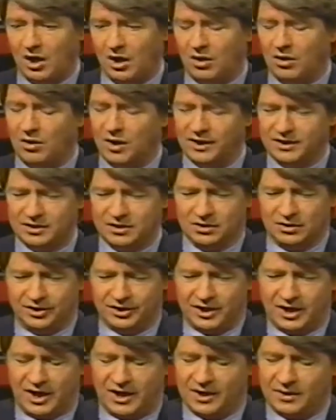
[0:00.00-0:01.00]
Oh, I killed
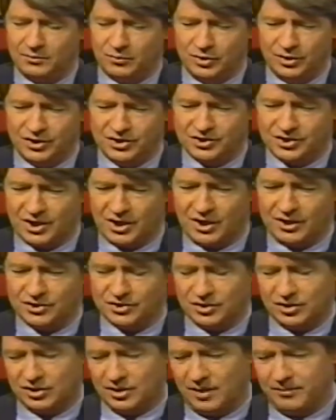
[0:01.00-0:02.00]
a guy and I'm really sorry,
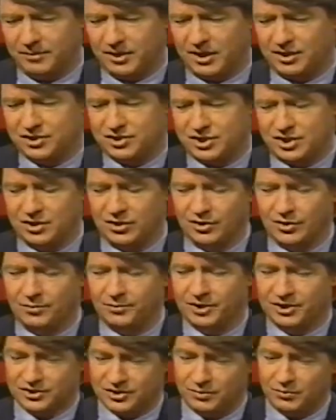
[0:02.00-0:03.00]
so you can let me out of jail though
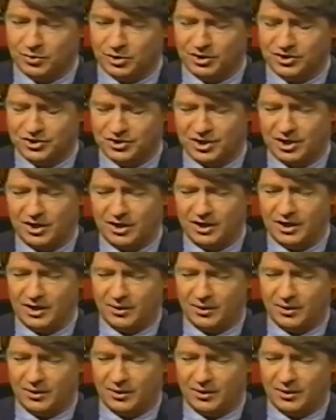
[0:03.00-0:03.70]
because I'm really sorry,